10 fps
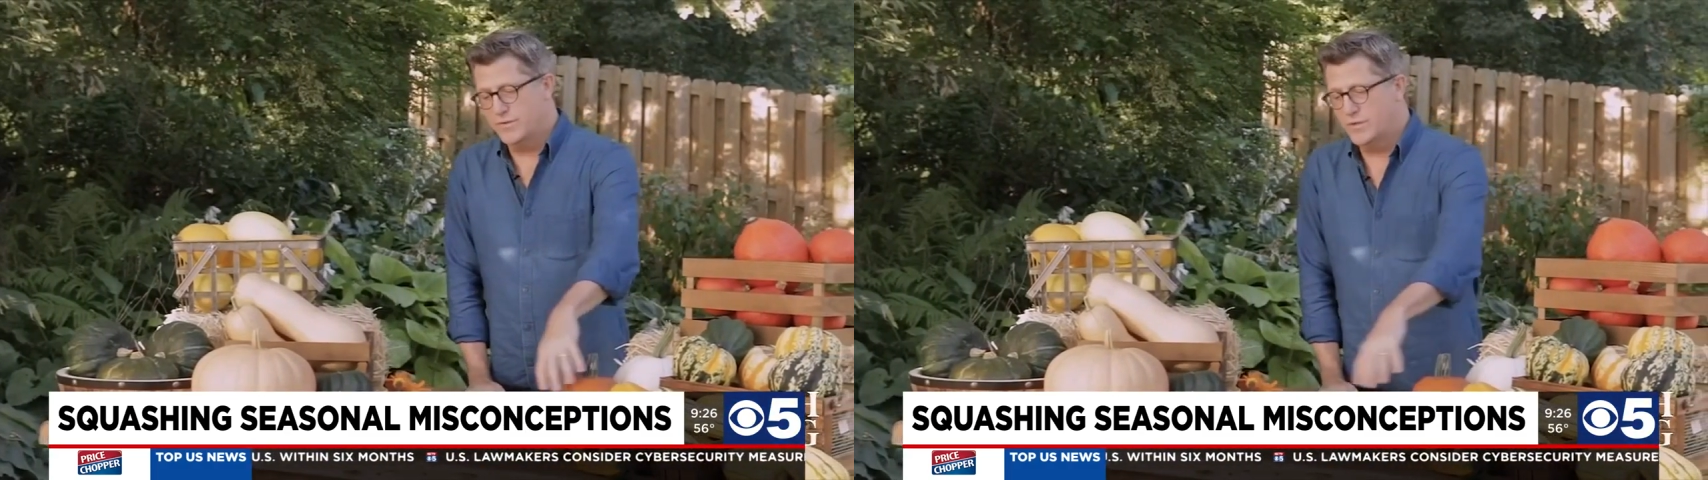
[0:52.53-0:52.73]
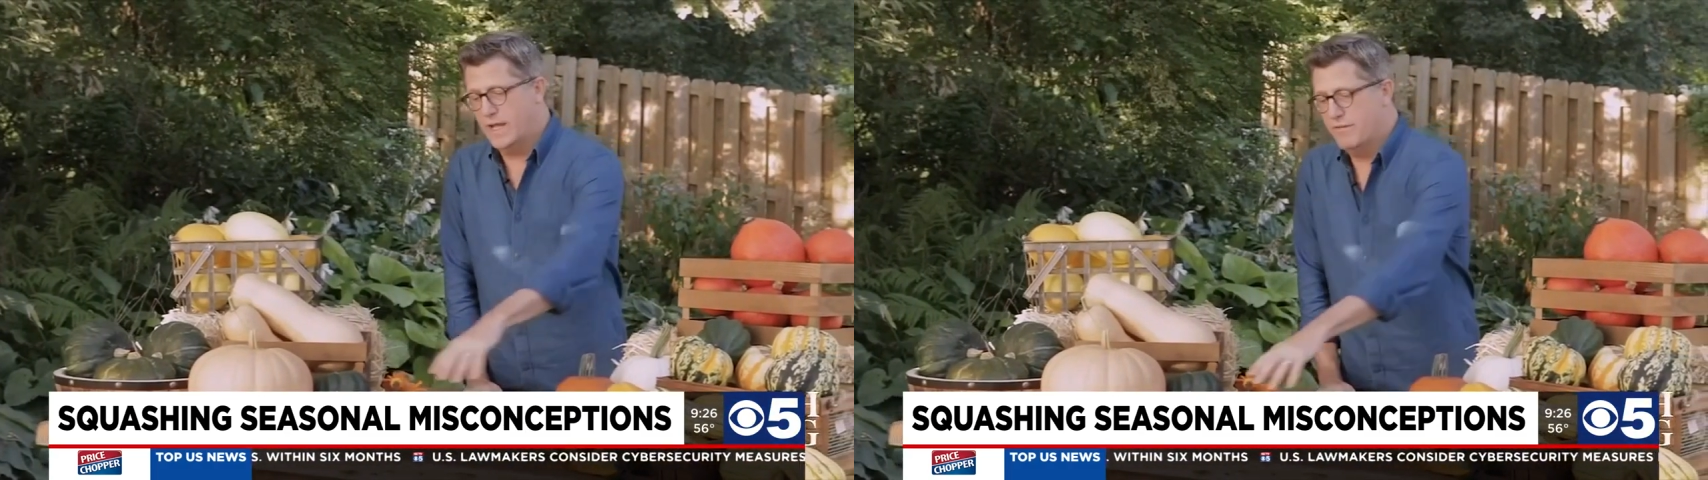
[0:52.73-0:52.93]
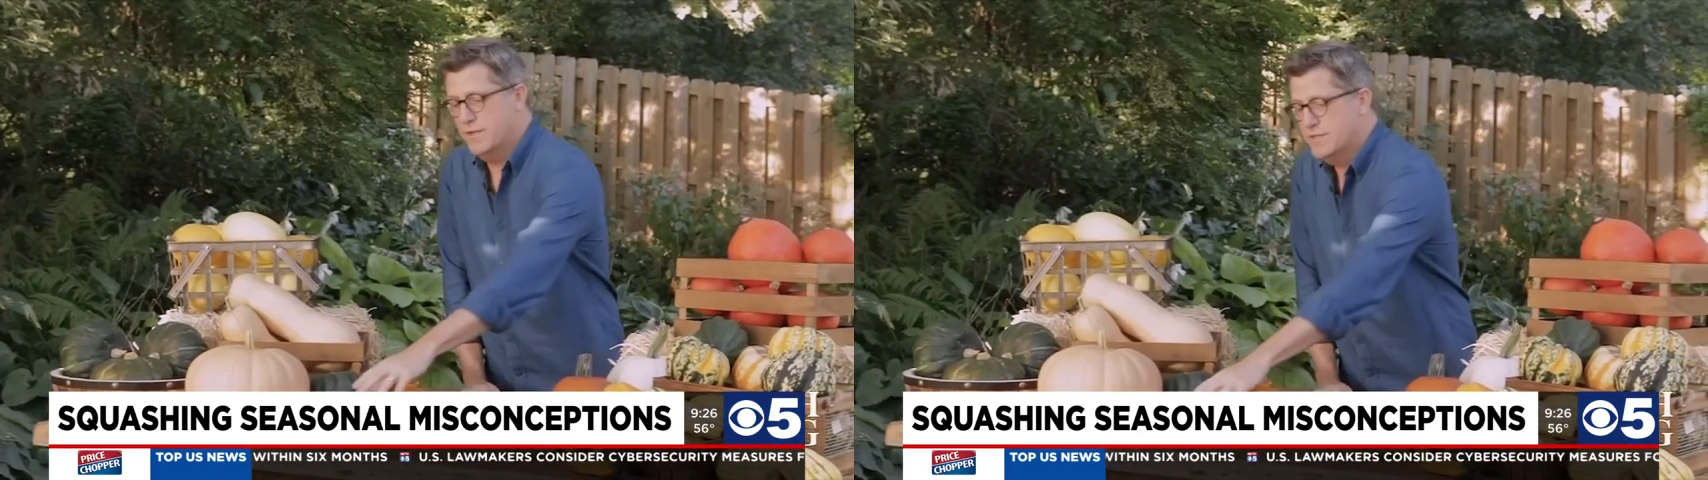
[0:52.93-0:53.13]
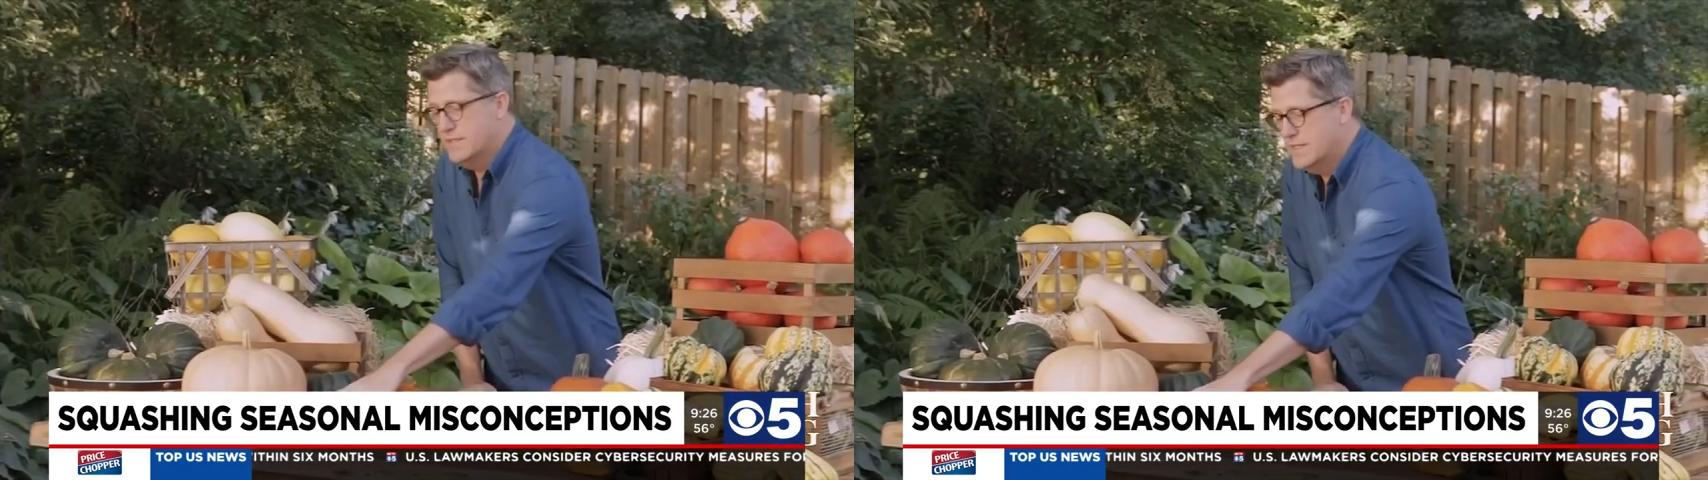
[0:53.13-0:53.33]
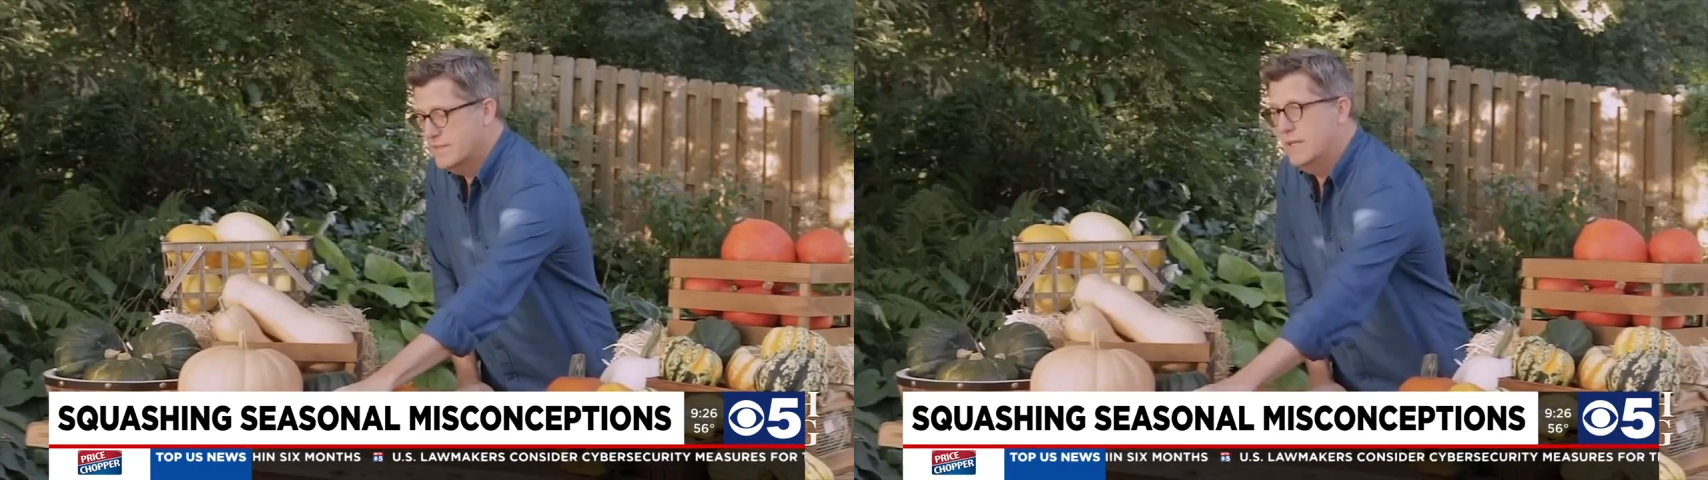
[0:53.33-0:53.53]
So like for
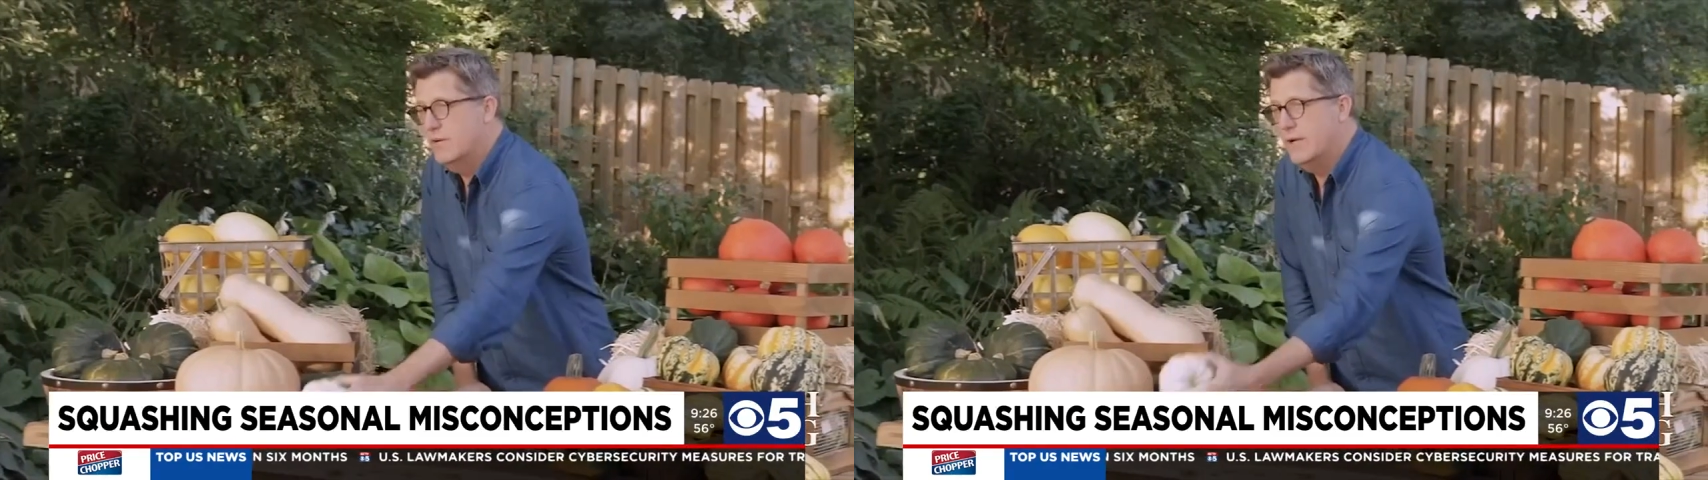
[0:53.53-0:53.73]
instance, this little